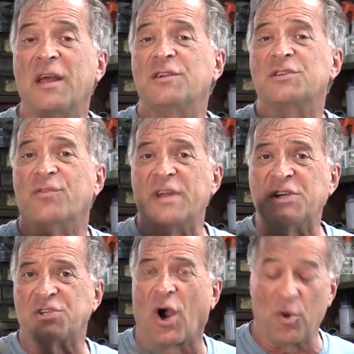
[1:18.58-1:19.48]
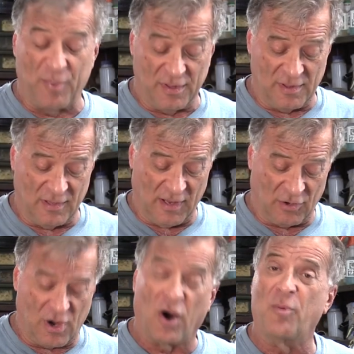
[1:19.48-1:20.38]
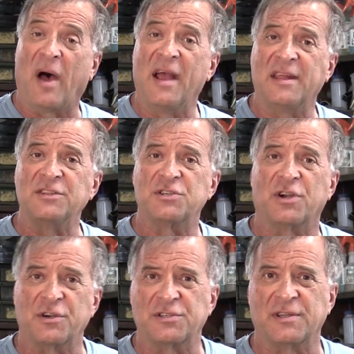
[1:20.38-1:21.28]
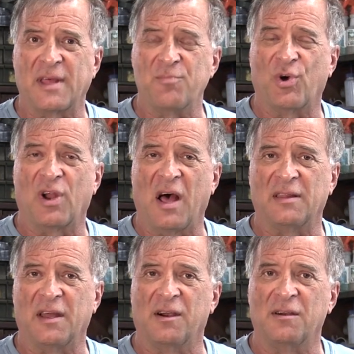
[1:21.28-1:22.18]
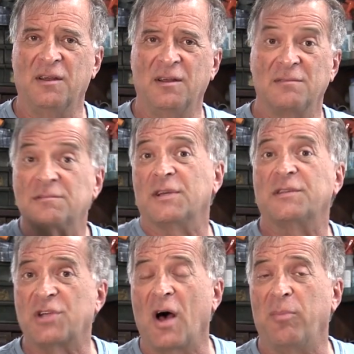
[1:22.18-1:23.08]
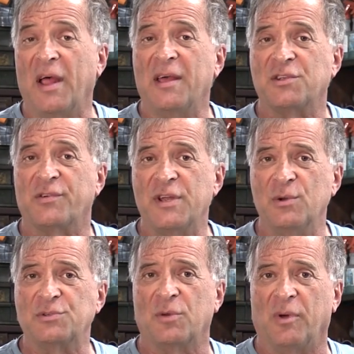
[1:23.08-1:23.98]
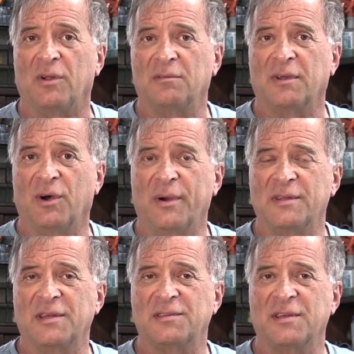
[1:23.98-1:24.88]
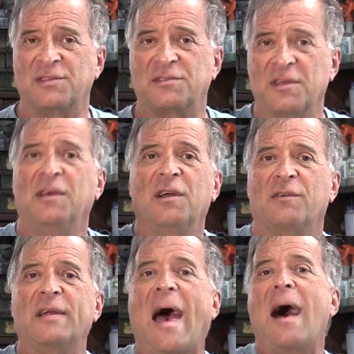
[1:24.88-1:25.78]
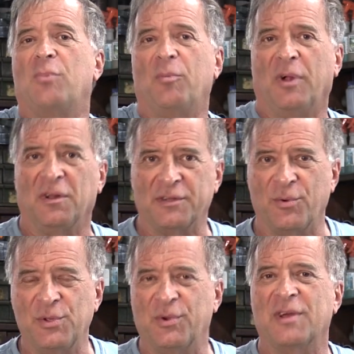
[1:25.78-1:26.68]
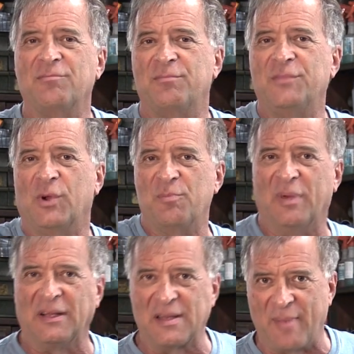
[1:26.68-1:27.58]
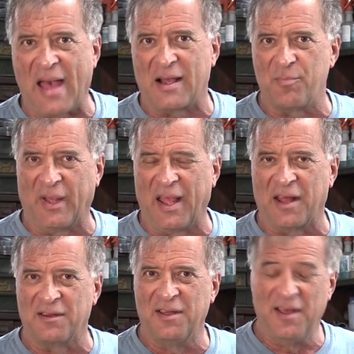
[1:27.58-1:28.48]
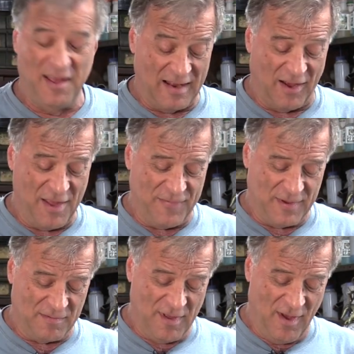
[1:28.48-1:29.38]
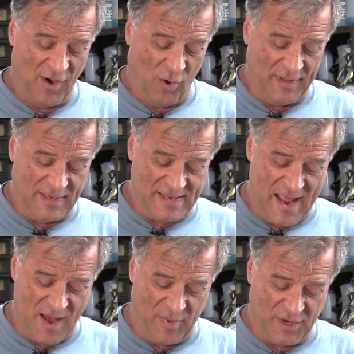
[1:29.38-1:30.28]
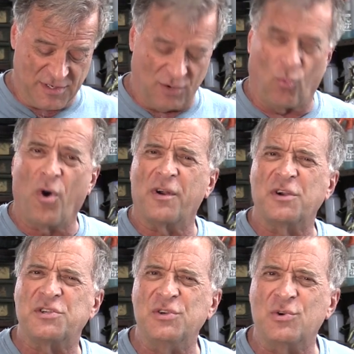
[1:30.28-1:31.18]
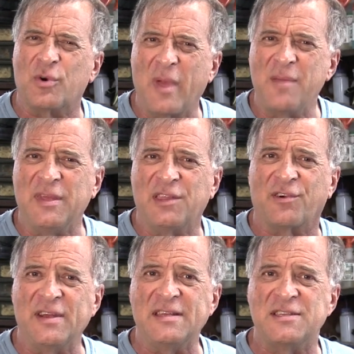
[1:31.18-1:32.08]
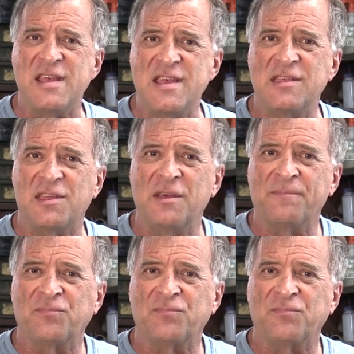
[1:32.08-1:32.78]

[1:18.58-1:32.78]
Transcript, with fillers: then they just resharpen the little carbide inserts that they put on there. So the saw blade is reusable, you know, it's rehabbable, you know, you can build it back up again. Now if you only damage one or two or maybe three teeth,